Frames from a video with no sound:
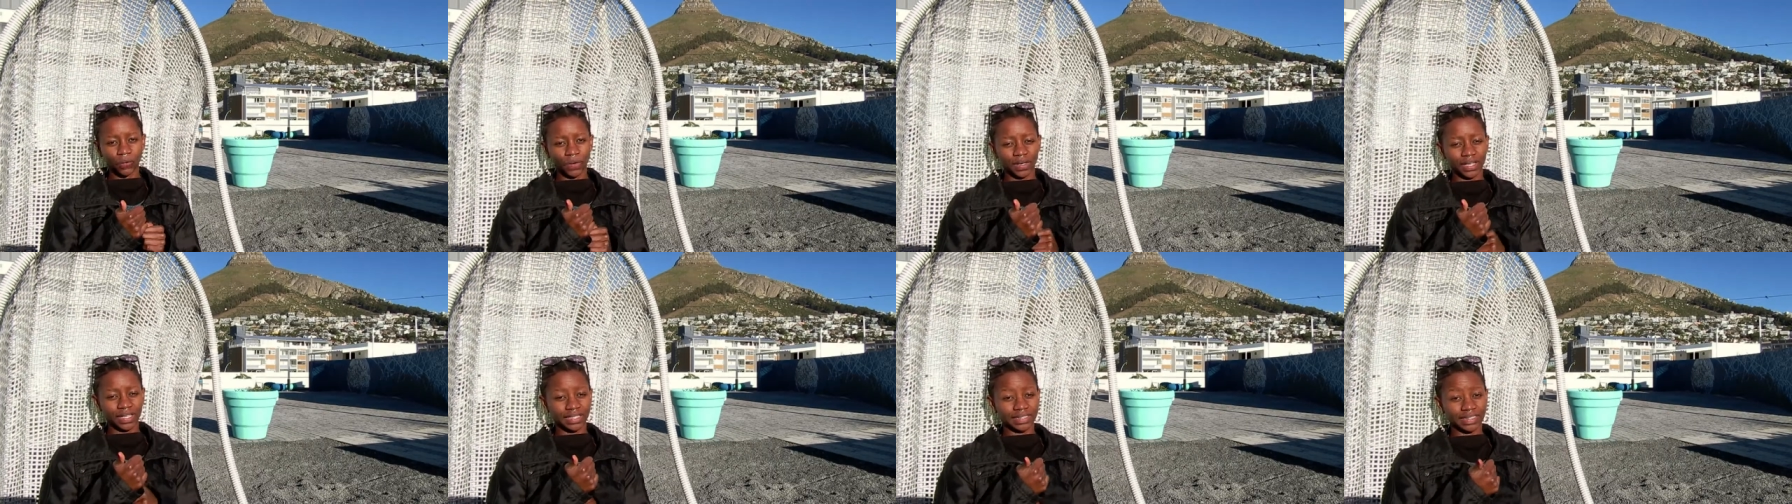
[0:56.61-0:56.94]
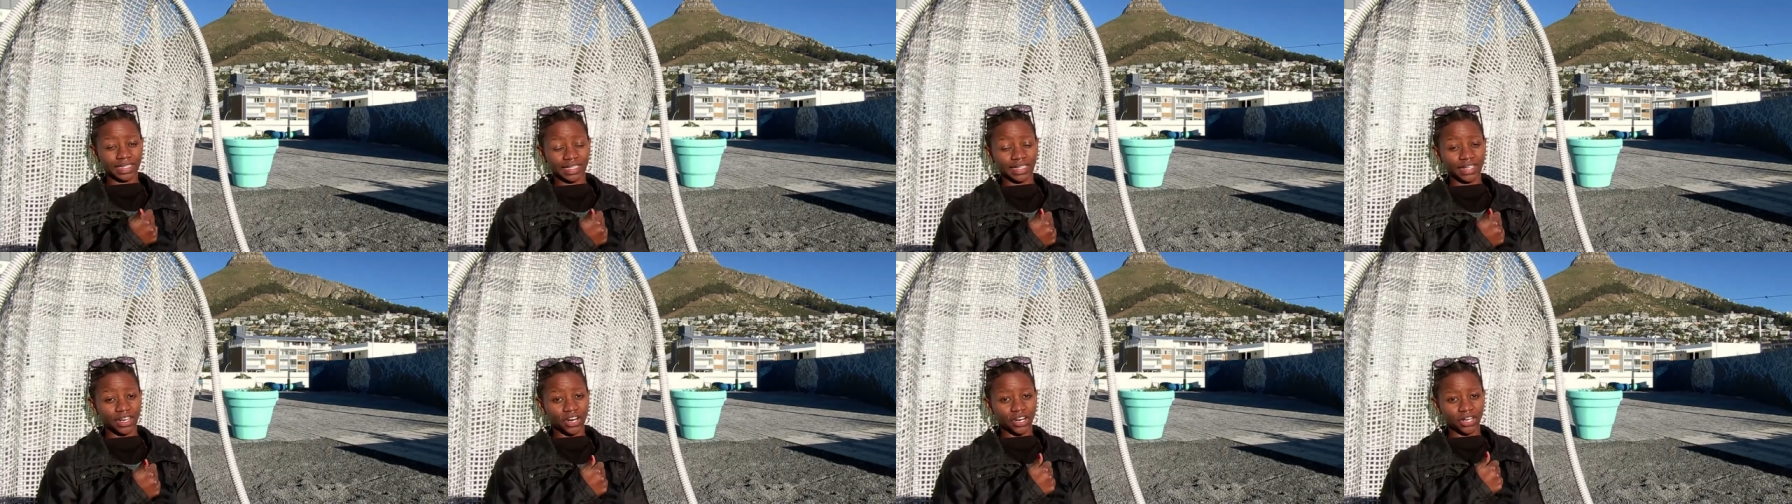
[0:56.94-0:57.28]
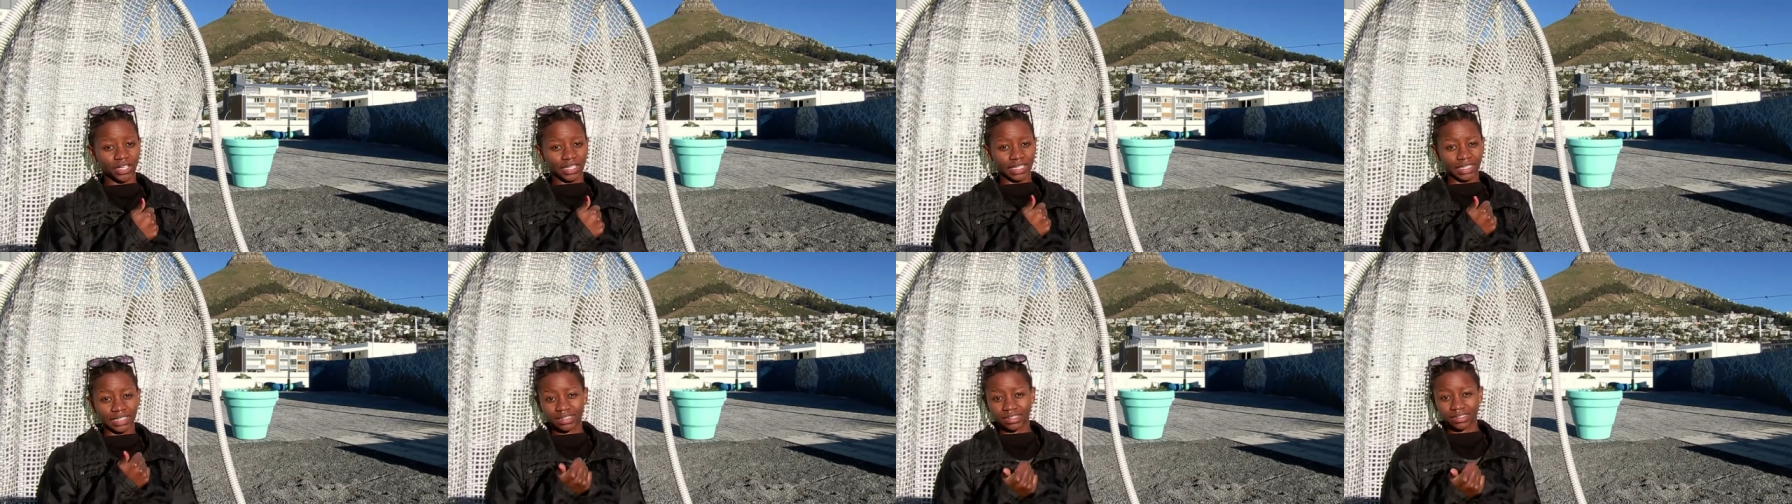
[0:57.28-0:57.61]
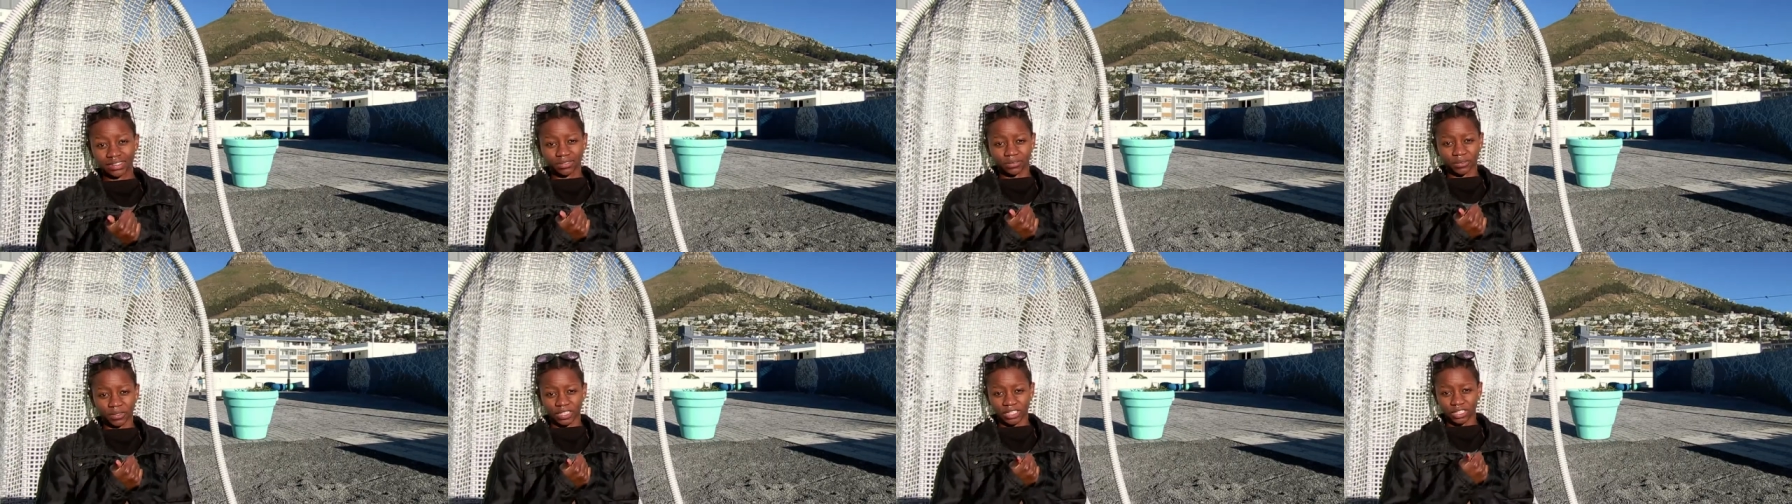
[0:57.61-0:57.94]
what a Z card
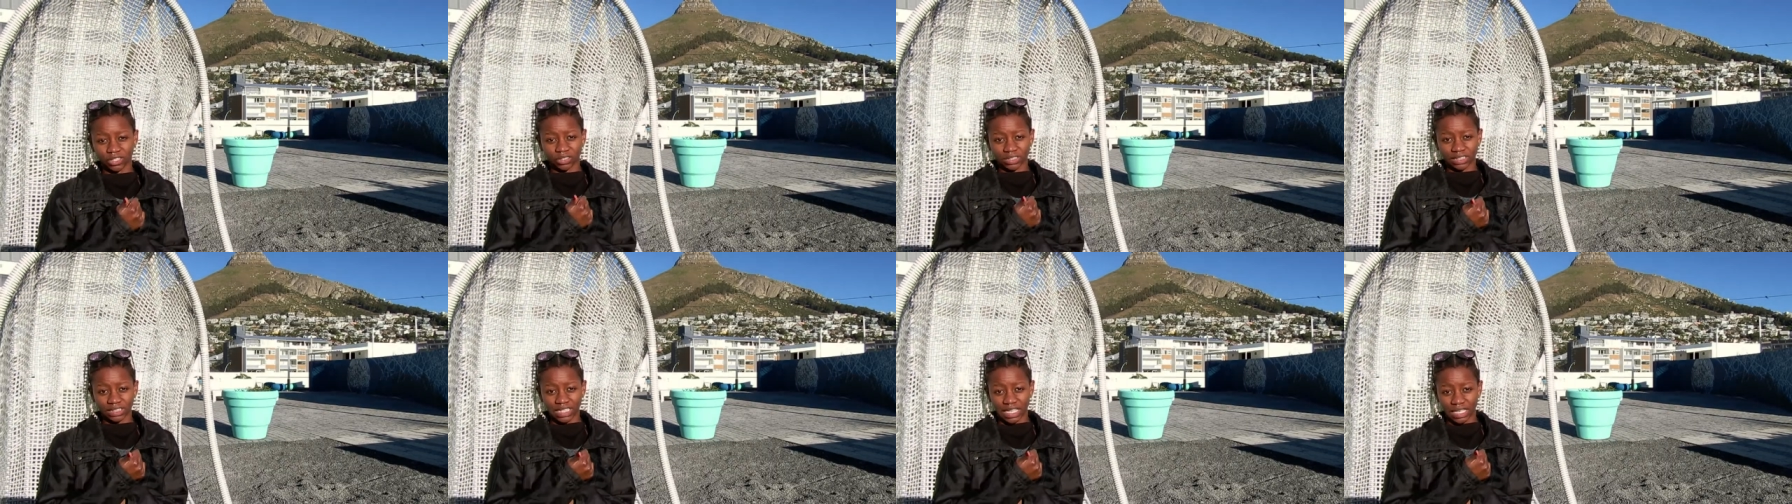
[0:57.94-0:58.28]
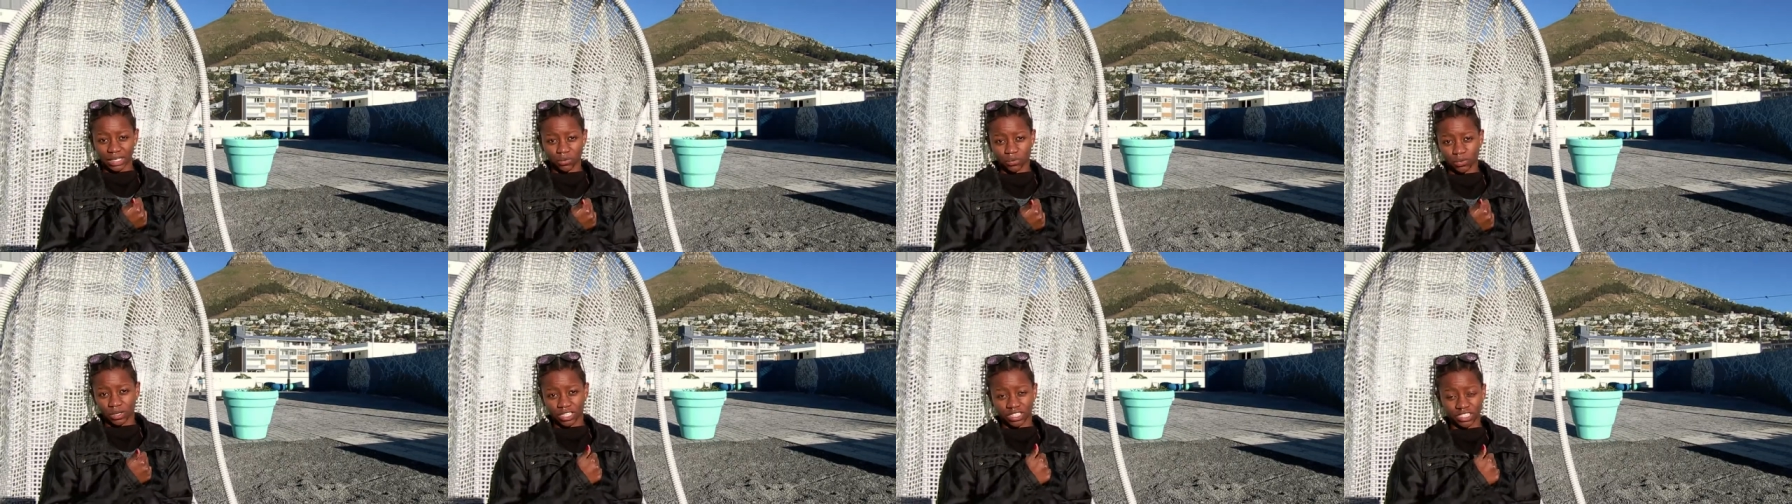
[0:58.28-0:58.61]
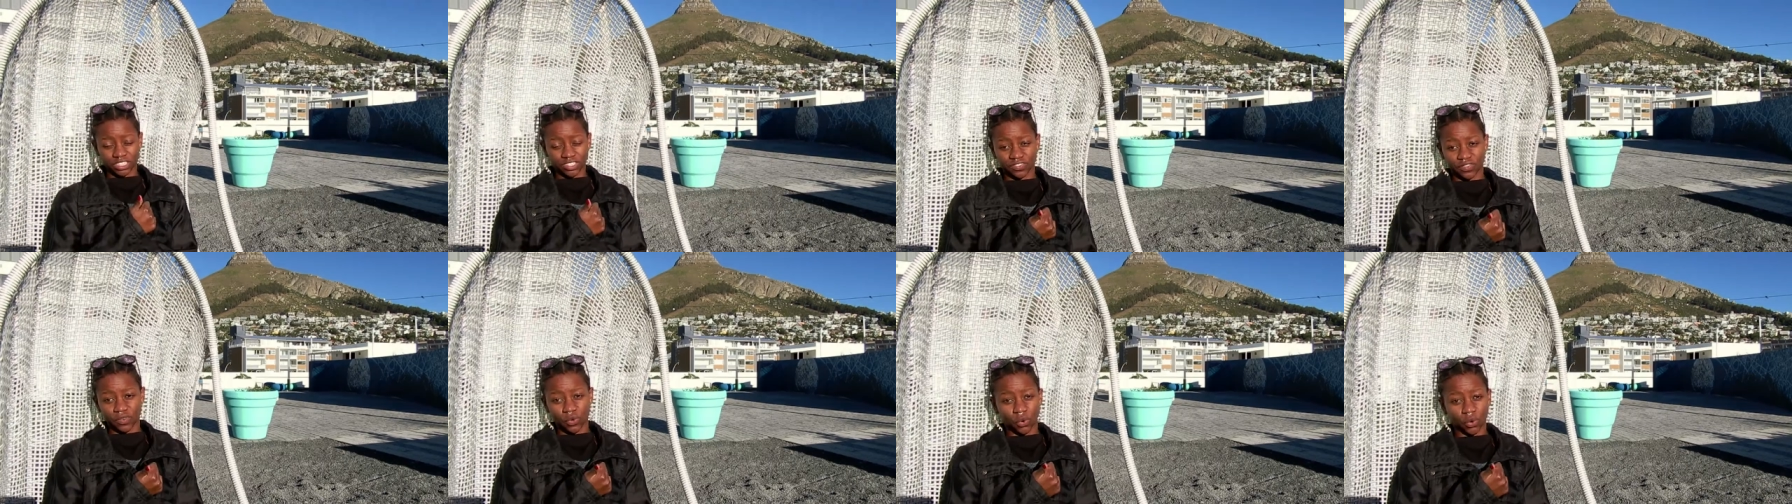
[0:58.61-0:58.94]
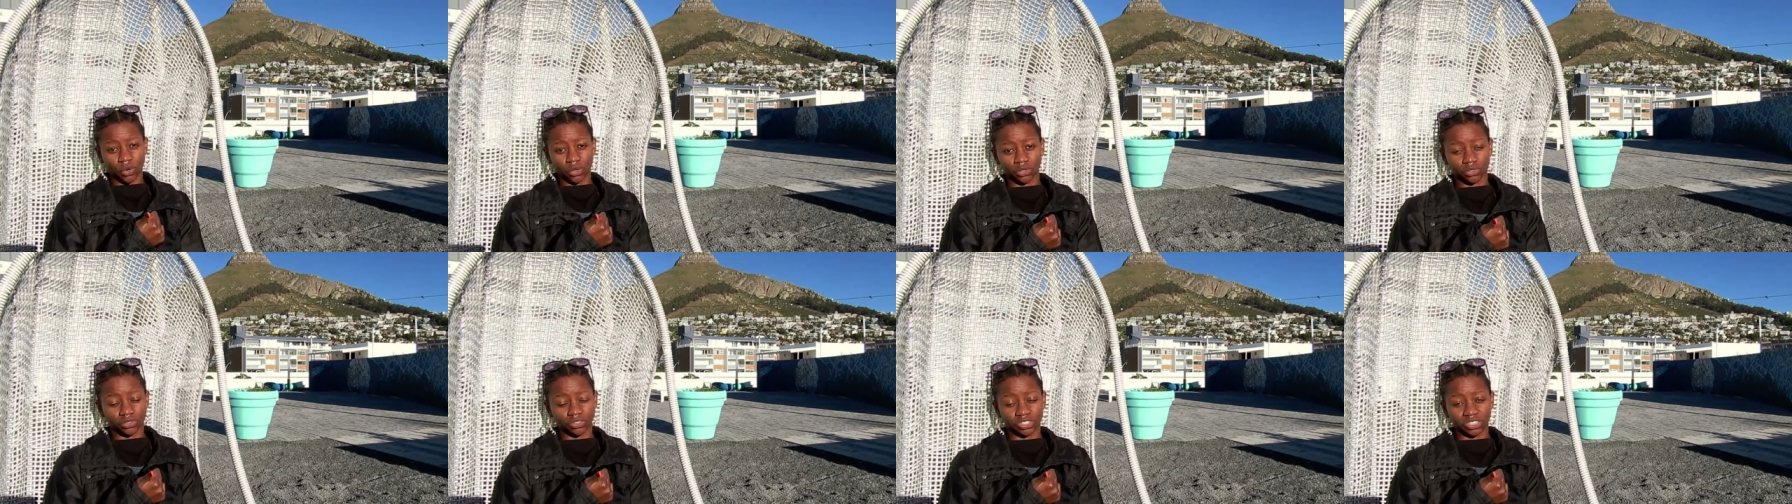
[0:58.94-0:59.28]
is, what it looks like, what it's
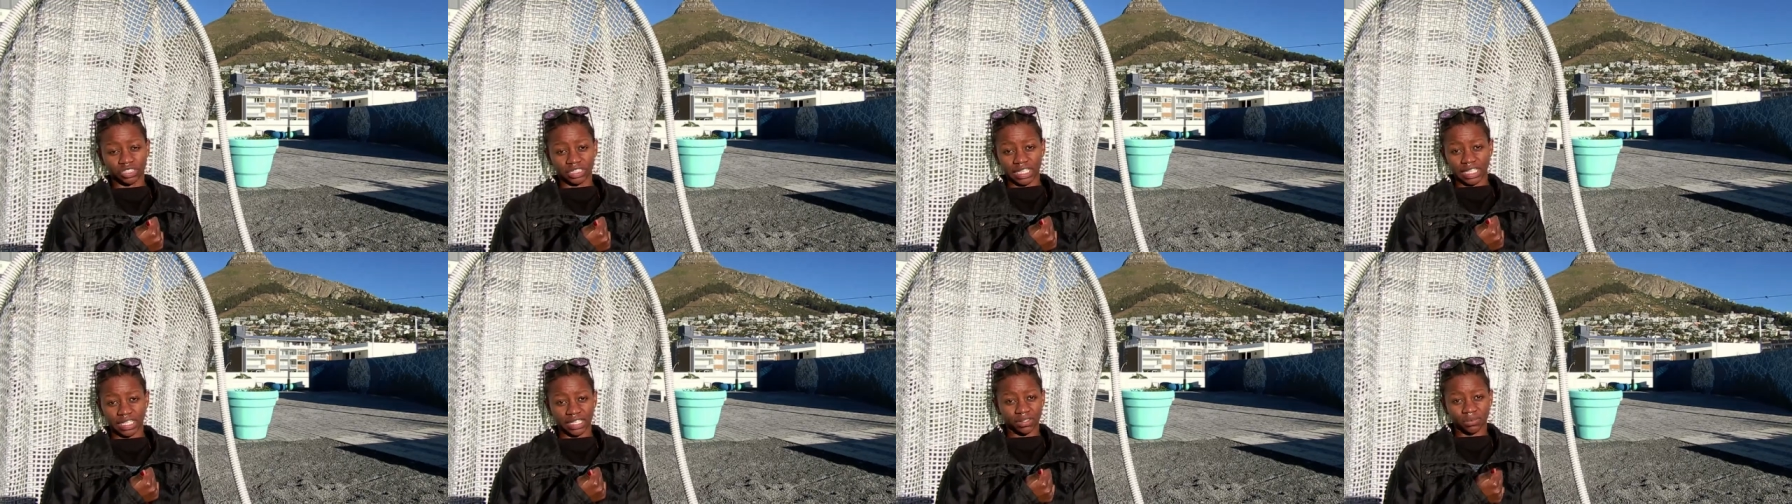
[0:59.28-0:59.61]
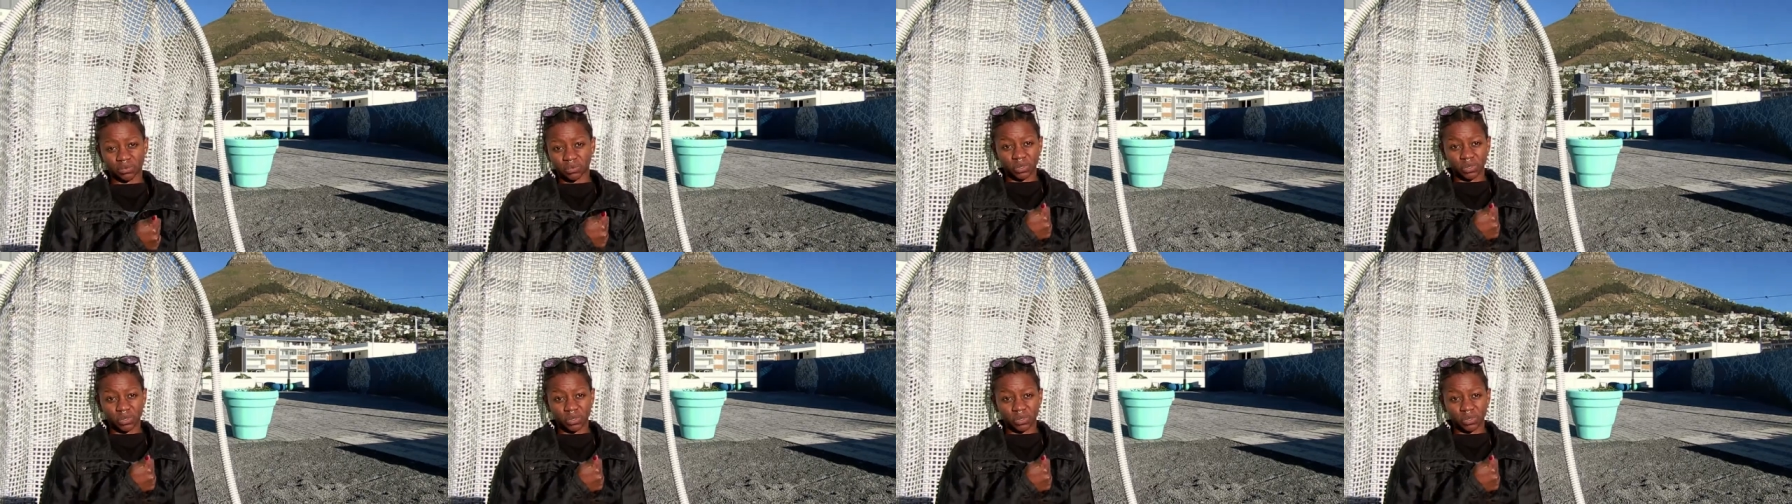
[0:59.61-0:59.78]
for, just like